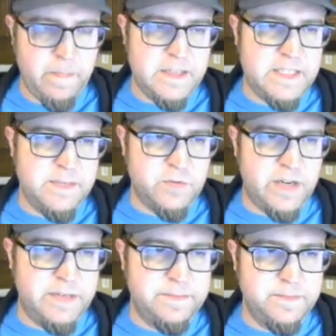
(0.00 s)
That seems
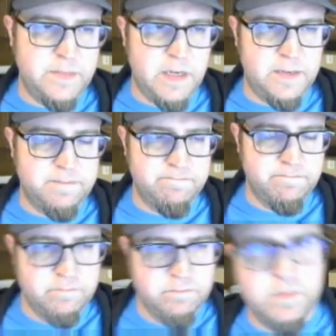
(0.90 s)
right.
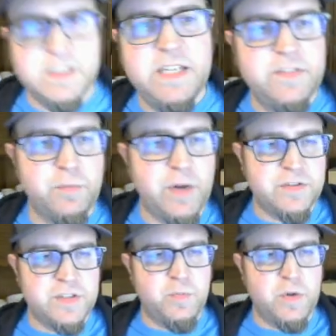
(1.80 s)
Let's see if the
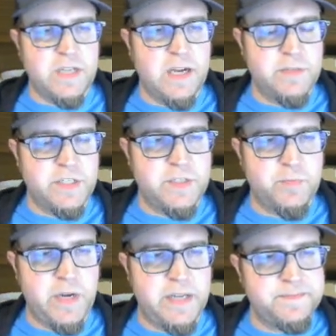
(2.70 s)
browser supports object
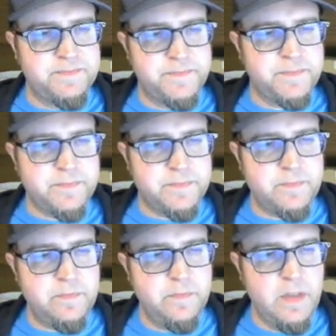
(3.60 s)
spread.
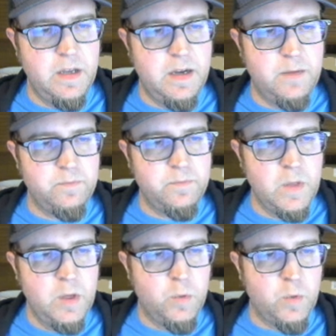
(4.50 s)

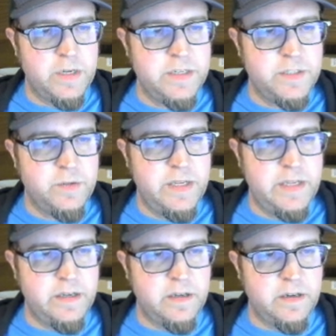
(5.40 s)
We're going to do
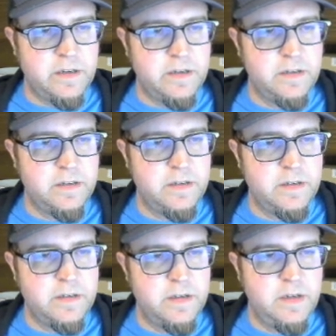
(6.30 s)
here
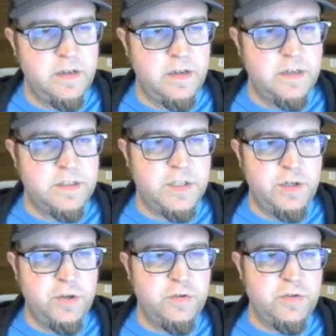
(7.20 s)

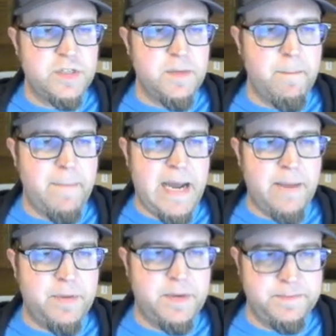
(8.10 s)
to-dos
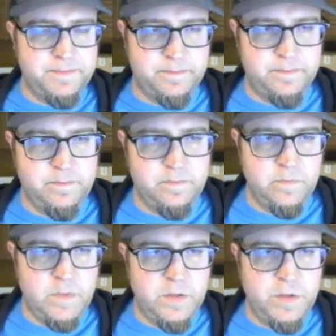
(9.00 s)
map
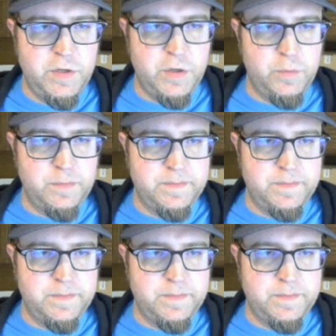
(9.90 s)
to-do.